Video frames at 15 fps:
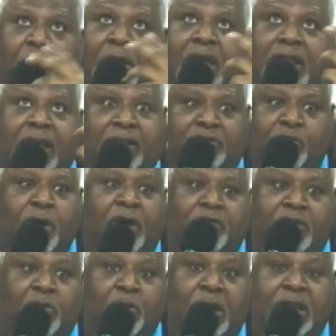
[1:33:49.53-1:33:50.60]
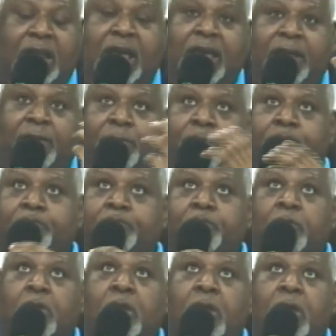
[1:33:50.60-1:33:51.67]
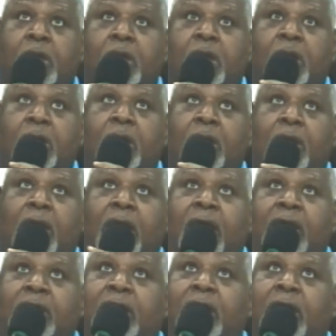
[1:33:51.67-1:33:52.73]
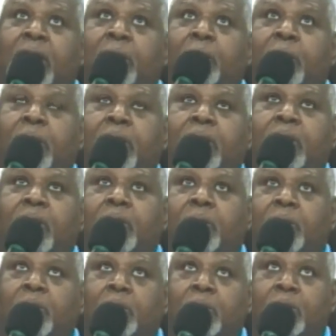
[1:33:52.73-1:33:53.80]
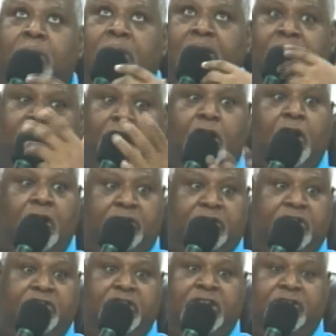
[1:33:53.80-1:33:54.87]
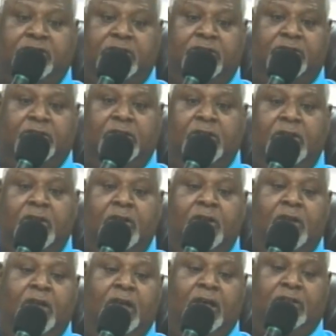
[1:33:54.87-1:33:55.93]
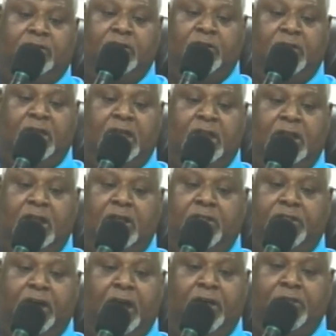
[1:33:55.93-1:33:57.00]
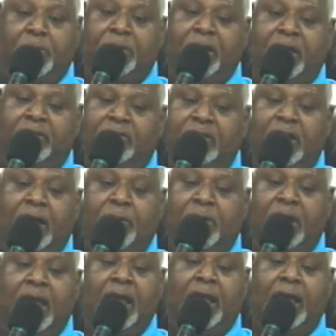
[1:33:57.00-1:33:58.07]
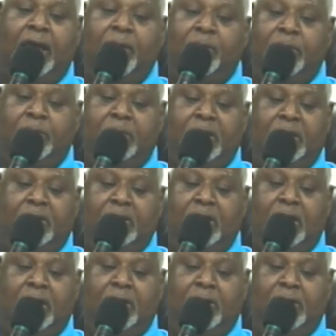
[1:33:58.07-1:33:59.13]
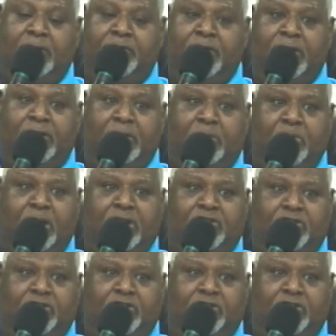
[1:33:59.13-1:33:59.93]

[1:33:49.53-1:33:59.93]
had like twelve in one day, and um, give their hearts to Jesus. And so then uh, the other place that I would hang out would be uh, in front of the pretzel